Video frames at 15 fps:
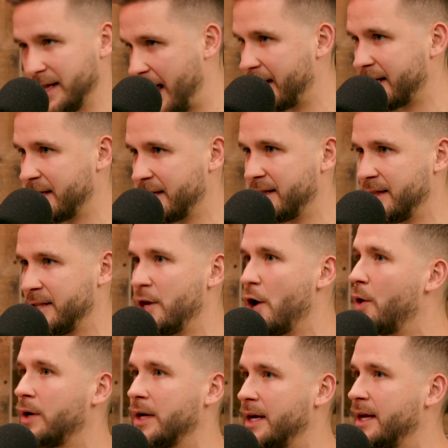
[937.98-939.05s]
like
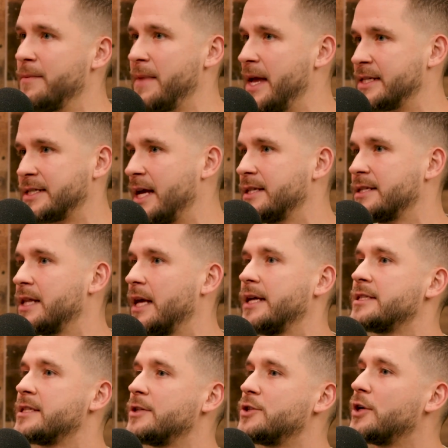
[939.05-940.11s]
yoga, it makes sense. Like
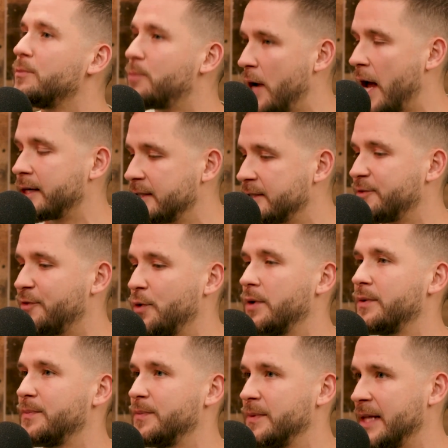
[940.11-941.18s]
it's such a good practice
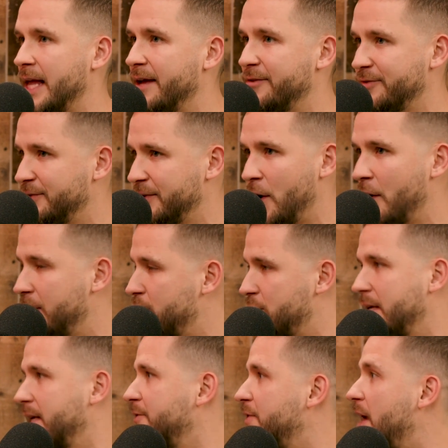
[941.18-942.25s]
for life. All this
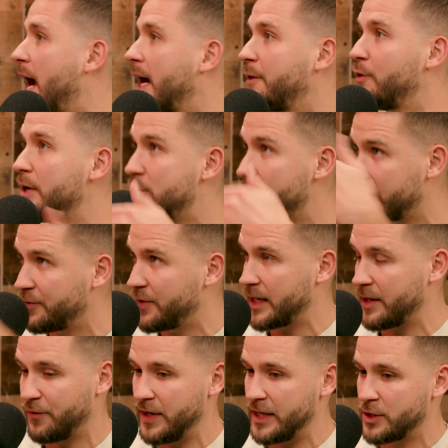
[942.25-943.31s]
shit of not reaching the
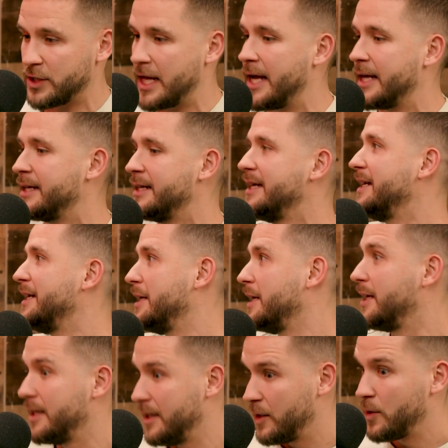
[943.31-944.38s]
fucking finish line.
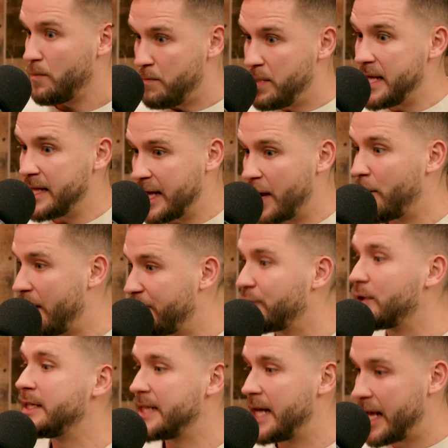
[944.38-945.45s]
Be there
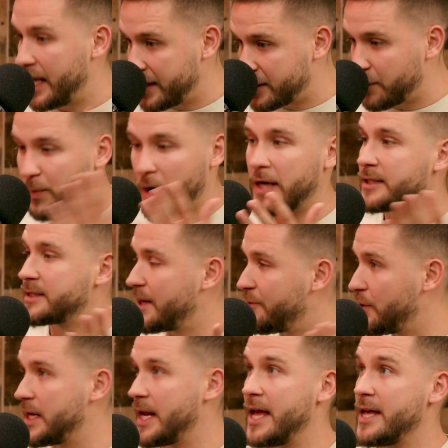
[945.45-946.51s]
every day. It's a practice
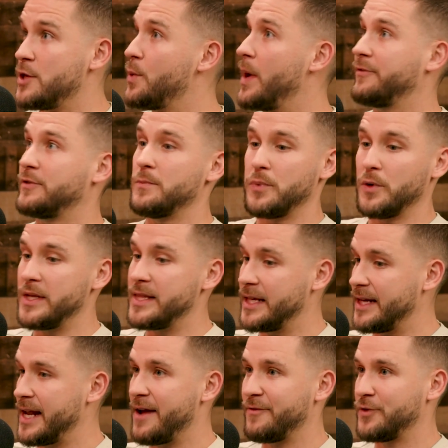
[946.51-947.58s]
every day. You have to breathe
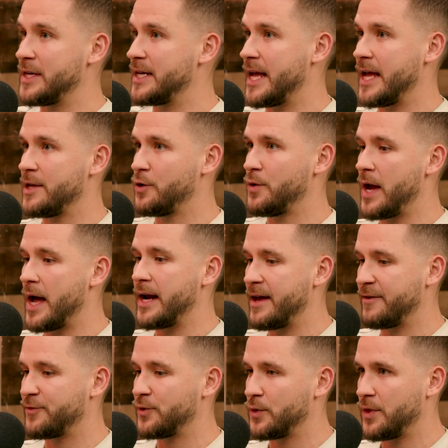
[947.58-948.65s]
it every day. You're not
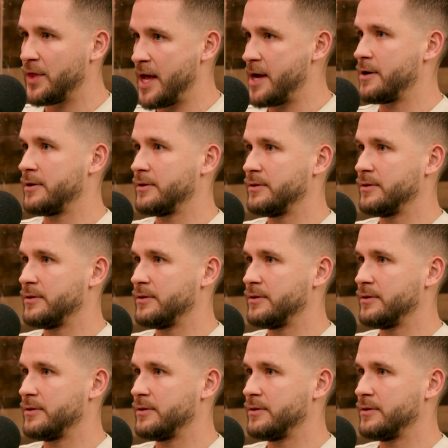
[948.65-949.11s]
ever there.